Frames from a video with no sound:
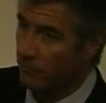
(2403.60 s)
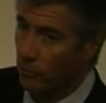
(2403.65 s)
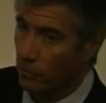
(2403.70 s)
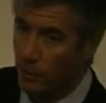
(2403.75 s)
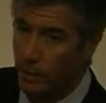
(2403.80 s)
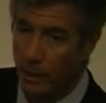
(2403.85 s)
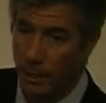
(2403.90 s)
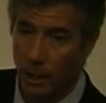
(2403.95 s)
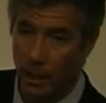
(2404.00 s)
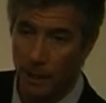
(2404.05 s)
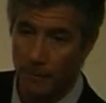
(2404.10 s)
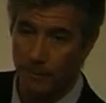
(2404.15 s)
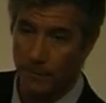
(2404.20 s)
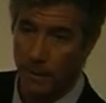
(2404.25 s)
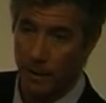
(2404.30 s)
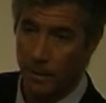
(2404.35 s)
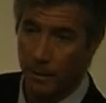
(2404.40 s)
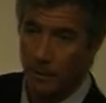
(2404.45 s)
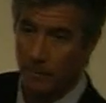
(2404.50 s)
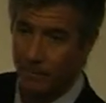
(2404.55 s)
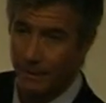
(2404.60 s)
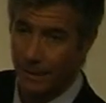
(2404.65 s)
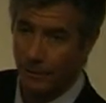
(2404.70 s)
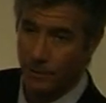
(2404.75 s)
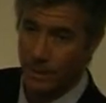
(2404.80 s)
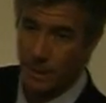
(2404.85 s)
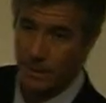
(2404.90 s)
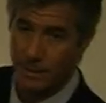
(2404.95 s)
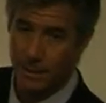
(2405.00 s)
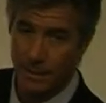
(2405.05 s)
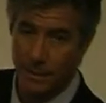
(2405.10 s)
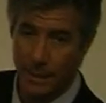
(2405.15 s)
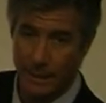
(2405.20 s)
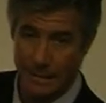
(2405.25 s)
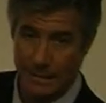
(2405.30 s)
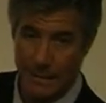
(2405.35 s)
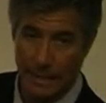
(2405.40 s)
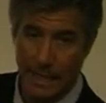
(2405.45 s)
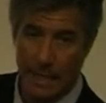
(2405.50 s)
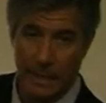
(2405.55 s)
voted on um, now nineteen
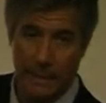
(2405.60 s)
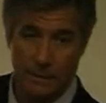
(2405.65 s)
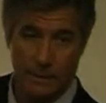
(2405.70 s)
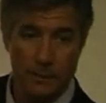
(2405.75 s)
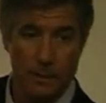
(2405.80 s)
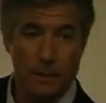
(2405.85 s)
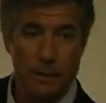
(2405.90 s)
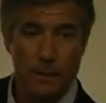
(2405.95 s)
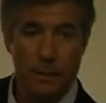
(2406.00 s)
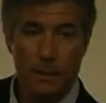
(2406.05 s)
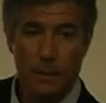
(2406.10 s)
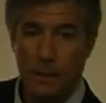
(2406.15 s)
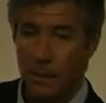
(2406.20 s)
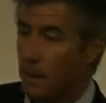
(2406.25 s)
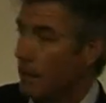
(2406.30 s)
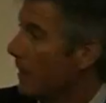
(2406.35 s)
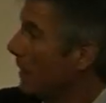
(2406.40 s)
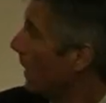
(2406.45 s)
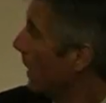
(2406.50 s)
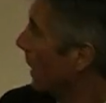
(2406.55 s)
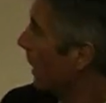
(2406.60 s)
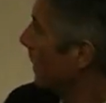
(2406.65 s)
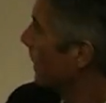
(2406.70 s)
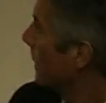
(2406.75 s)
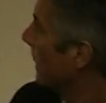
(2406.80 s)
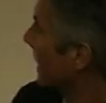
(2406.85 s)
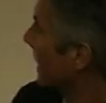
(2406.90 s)
ninety-eight, uh,